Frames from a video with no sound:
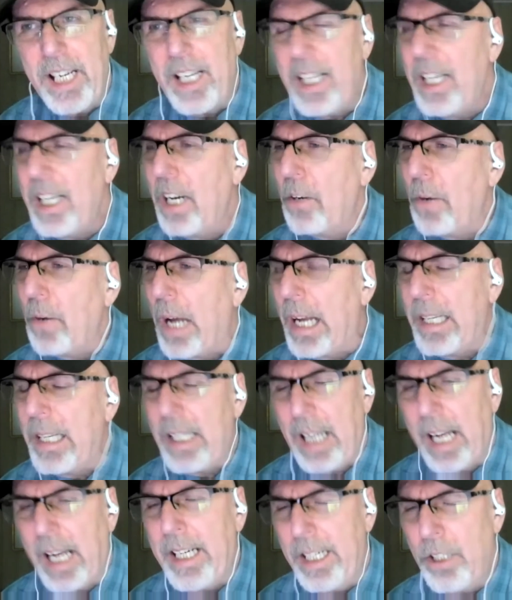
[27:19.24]
you know i,
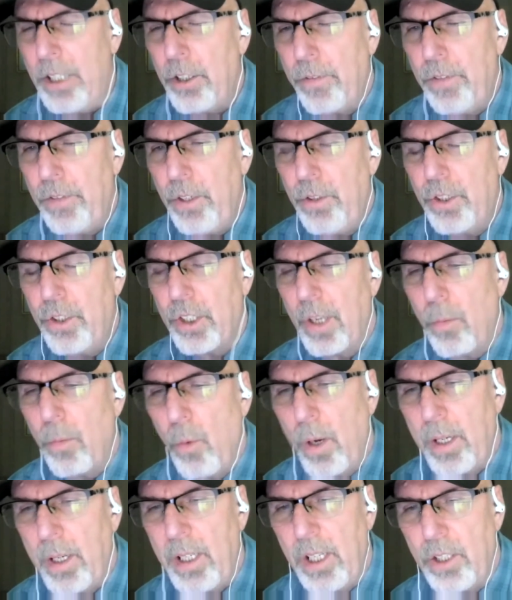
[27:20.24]
I interviewed
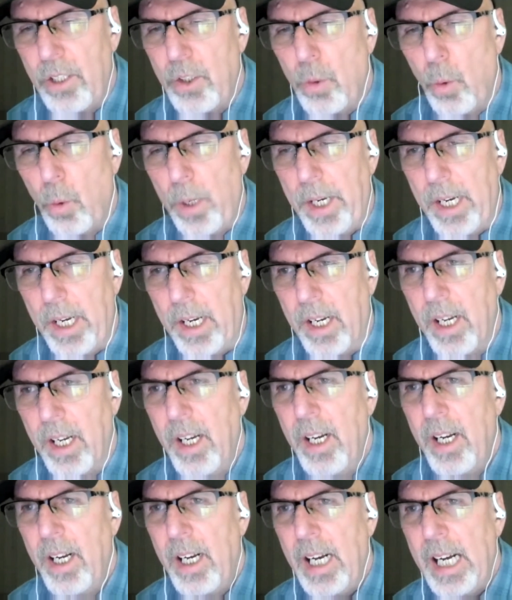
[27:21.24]
someone this week
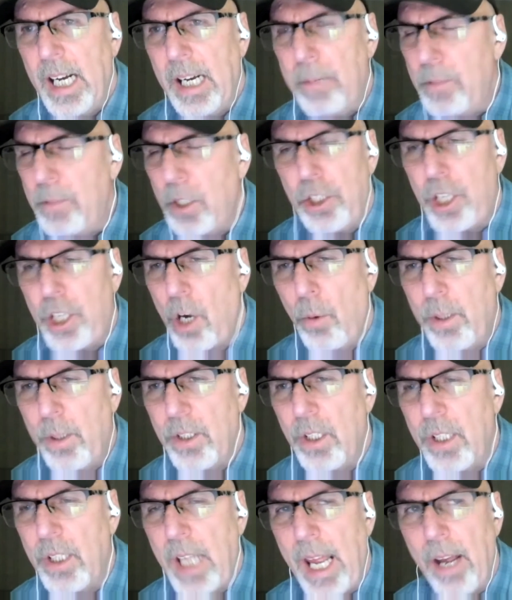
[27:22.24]
um, the show
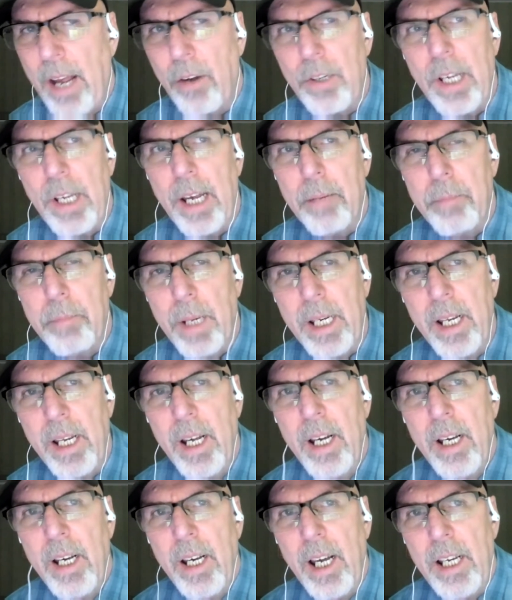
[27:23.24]
isn't out yet but
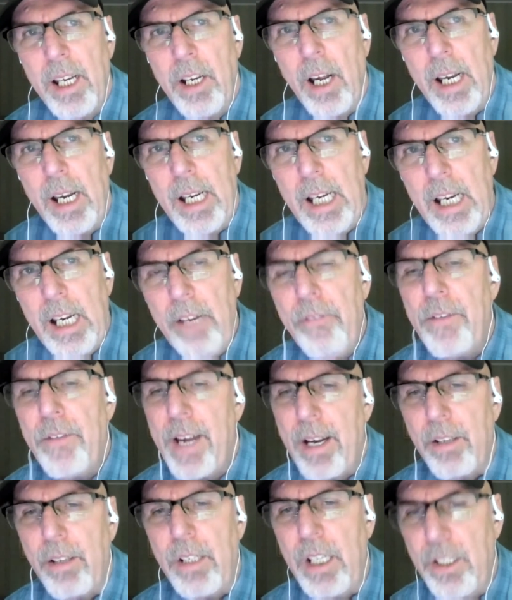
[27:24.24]
you know, he
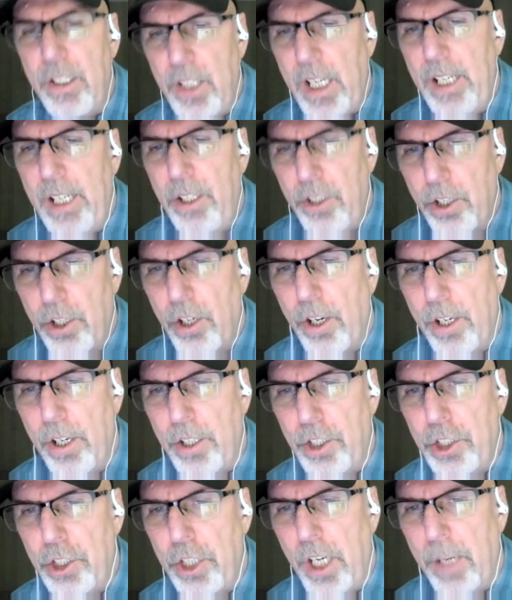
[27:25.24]
found his
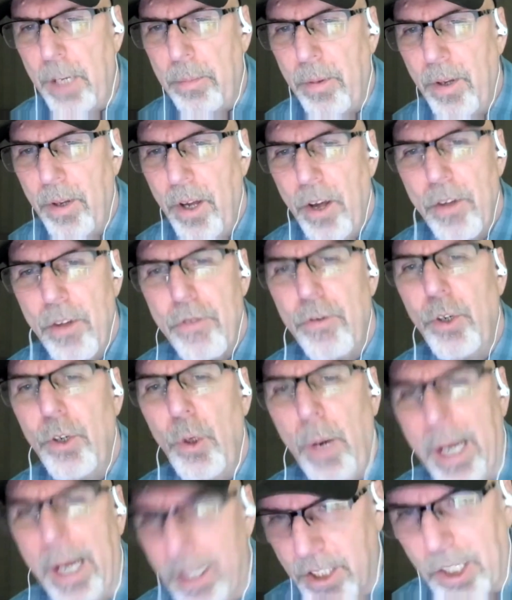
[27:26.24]
internship
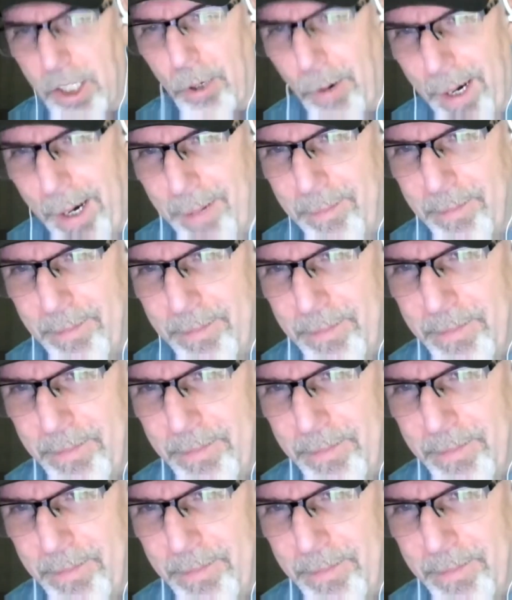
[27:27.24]
through instagram